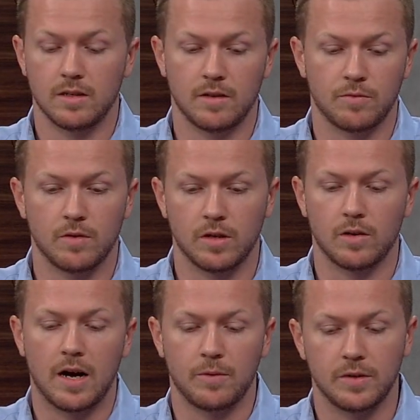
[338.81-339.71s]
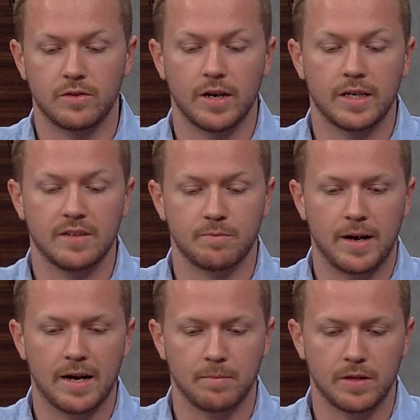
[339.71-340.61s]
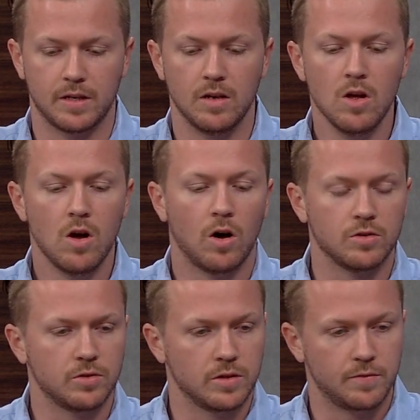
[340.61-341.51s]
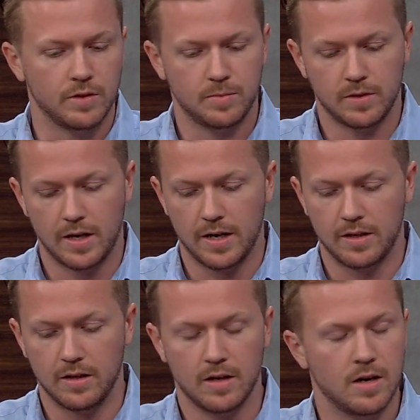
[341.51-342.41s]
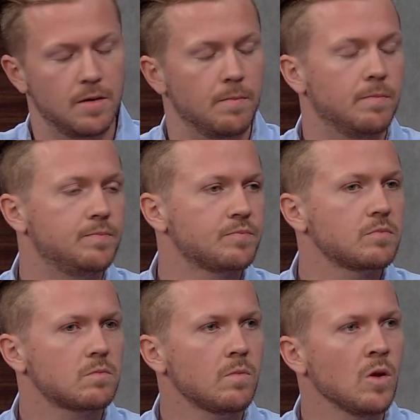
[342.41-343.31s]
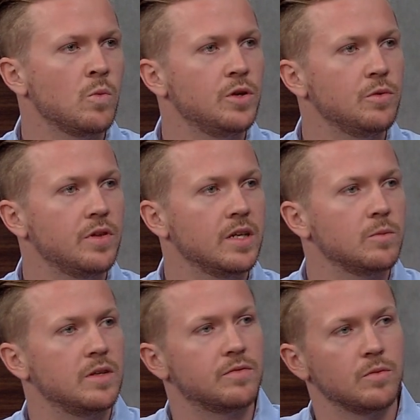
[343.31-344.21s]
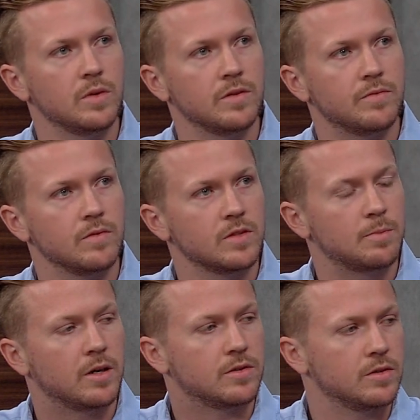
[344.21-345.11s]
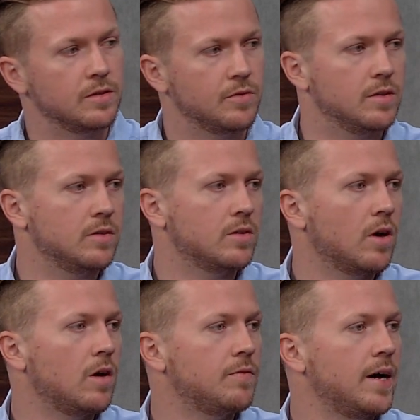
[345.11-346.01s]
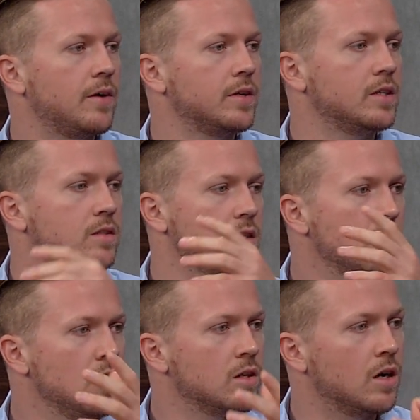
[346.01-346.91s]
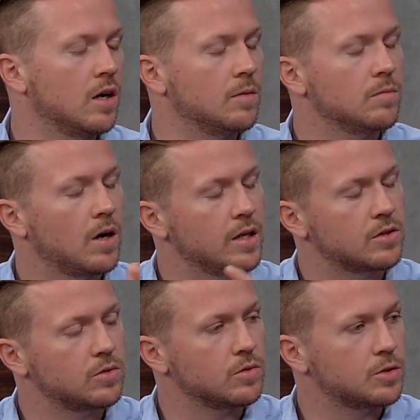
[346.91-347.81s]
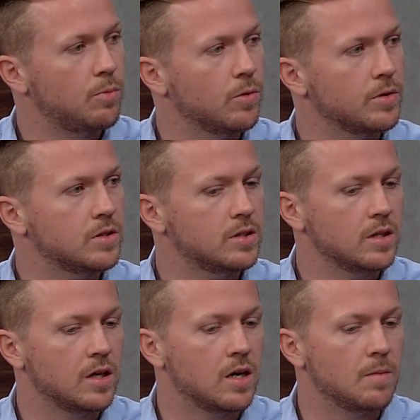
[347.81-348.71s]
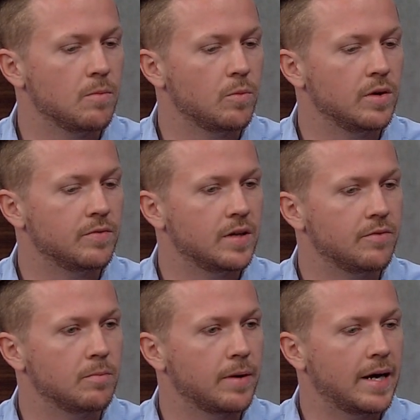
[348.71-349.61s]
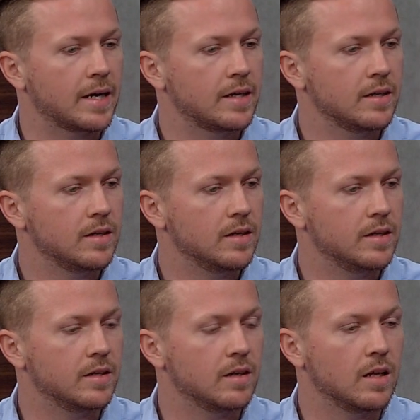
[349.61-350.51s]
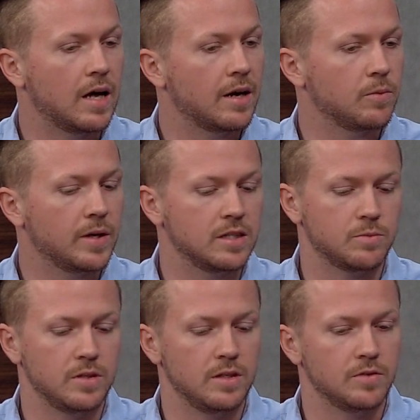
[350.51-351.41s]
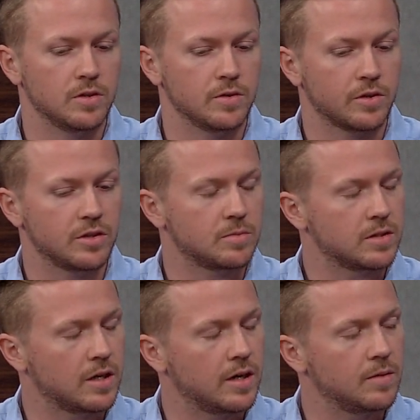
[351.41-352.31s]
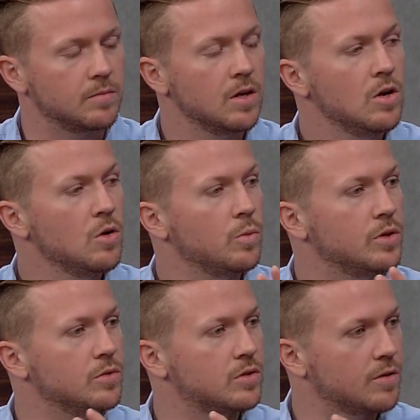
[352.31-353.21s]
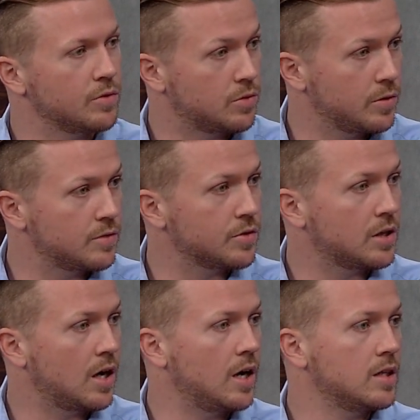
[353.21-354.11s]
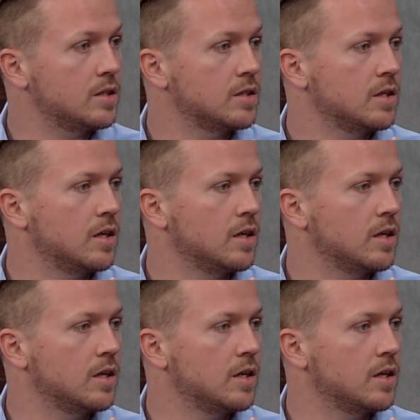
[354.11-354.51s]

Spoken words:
of how we try and give back. But then also on the flip side, we do things. We've sponsored different golf outings, high school sports. We've given back in a lot of ways. We even during the Christmas time, we do stuff with Toys for Tots,